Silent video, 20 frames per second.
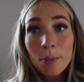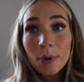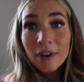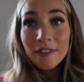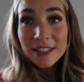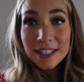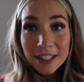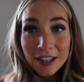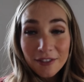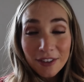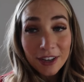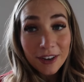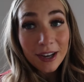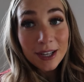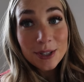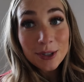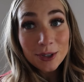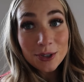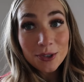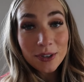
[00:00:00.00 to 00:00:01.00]
Previously in the video, I
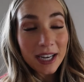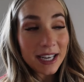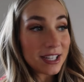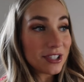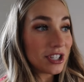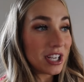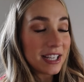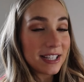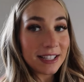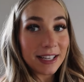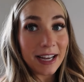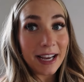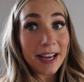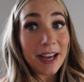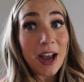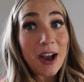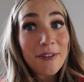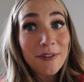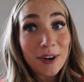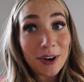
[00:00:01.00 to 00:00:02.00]
told you guys Chase and
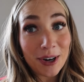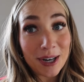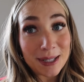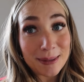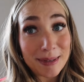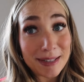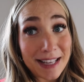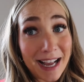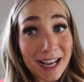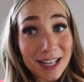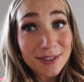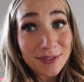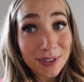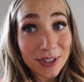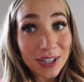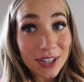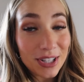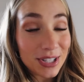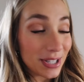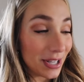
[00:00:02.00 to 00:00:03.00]
I for Christmas asked
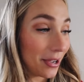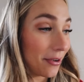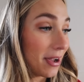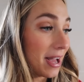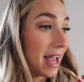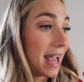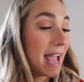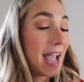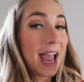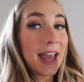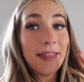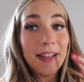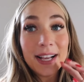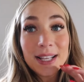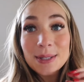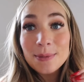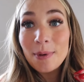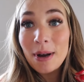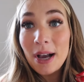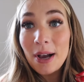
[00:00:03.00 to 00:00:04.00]
for the Snoo, and
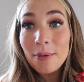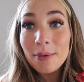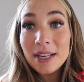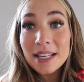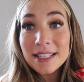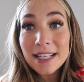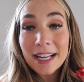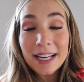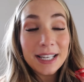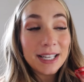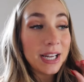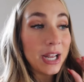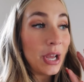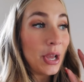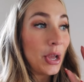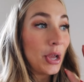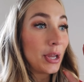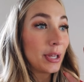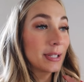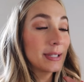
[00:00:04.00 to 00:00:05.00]
that's what we decided
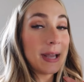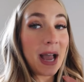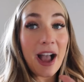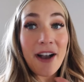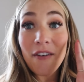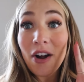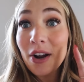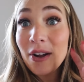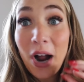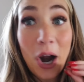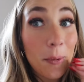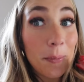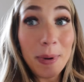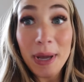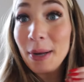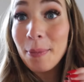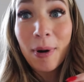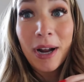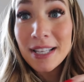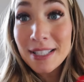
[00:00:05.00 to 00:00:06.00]
to have our, our
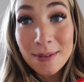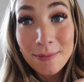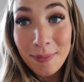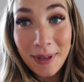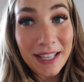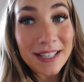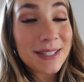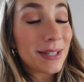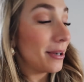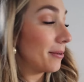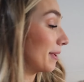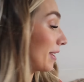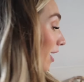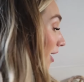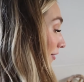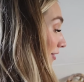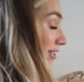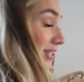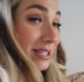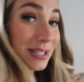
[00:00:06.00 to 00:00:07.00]
big present be. So we
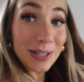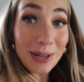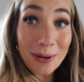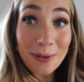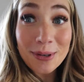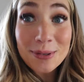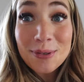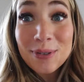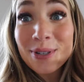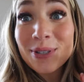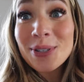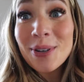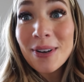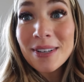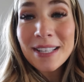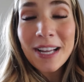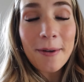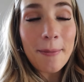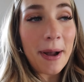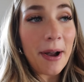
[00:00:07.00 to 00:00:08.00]
got the Snoo, which we're so
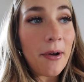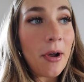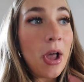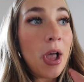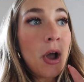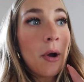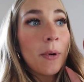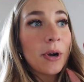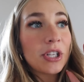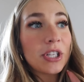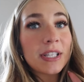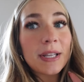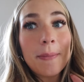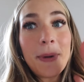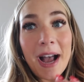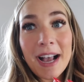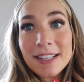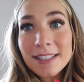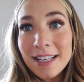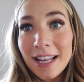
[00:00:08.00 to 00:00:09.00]
excited about, which is a
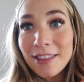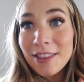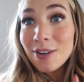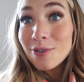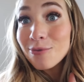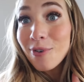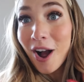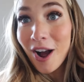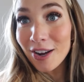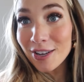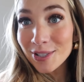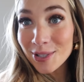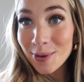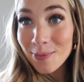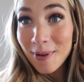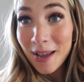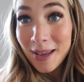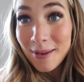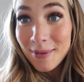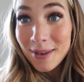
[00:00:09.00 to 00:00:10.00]
bassinet that rocks your
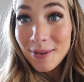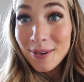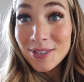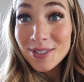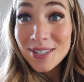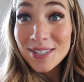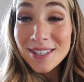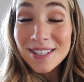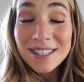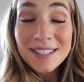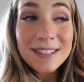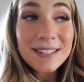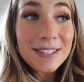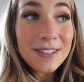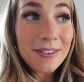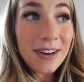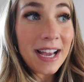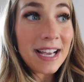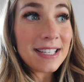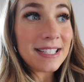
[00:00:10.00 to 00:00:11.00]
baby, which is
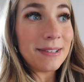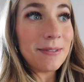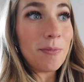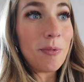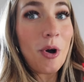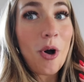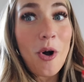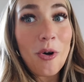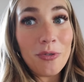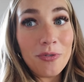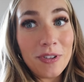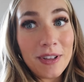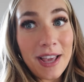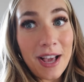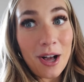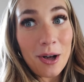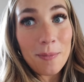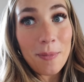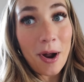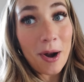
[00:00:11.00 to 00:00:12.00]
so nice and will hopefully
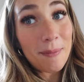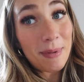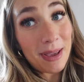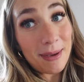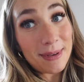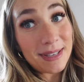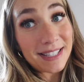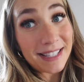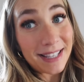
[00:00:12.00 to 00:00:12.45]
help our baby